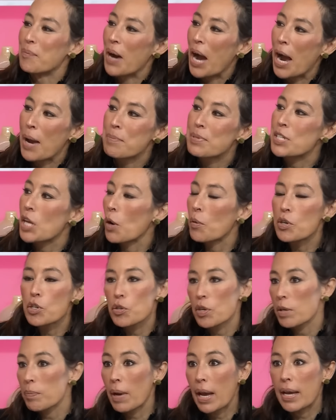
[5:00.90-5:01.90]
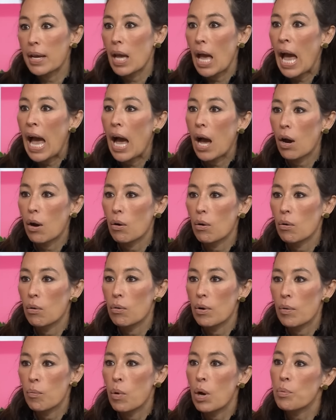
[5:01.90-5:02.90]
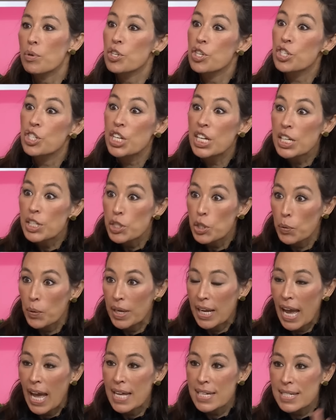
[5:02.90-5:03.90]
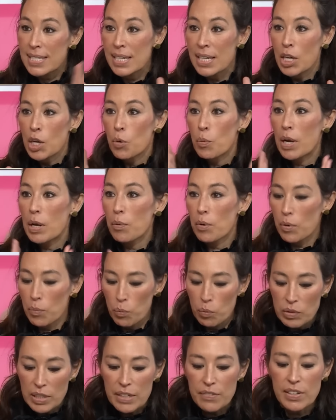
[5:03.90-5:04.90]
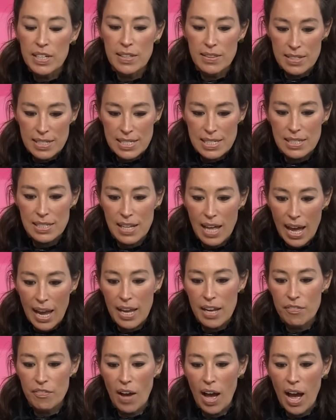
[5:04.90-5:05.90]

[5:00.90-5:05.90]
topics, making information available to anyone who needed it. Little did